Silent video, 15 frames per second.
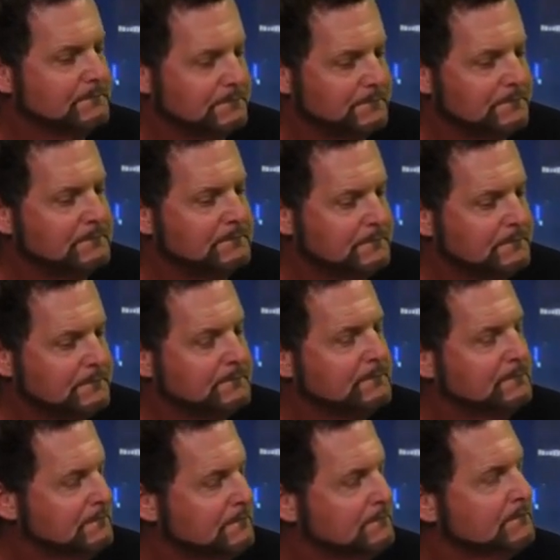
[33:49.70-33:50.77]

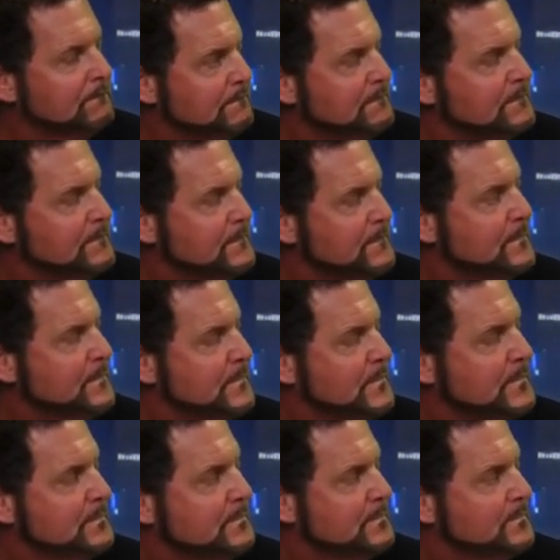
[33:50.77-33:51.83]

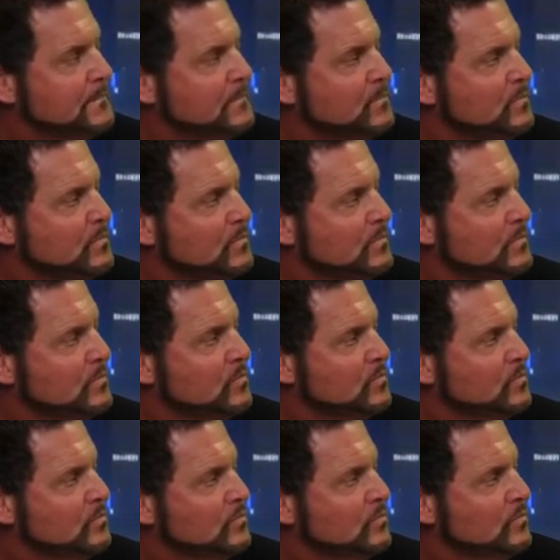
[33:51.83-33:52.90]

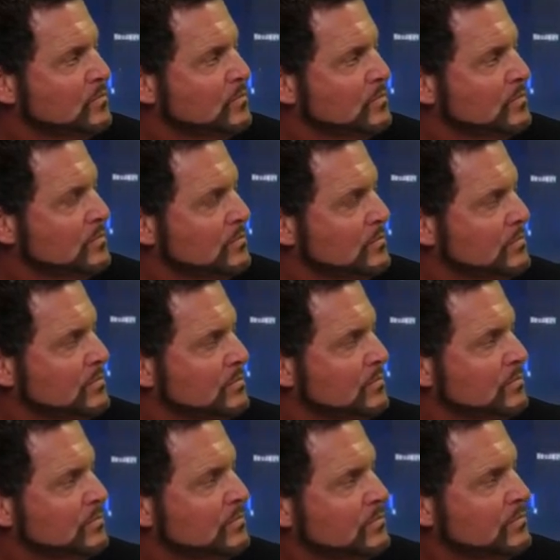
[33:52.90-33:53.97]

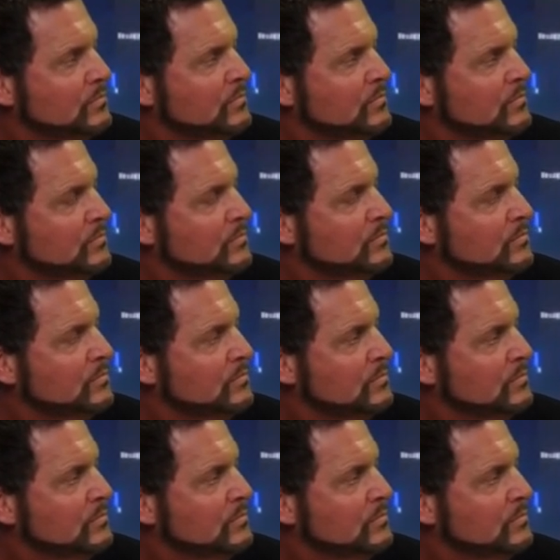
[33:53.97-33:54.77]
No words are spoken by the person on screen.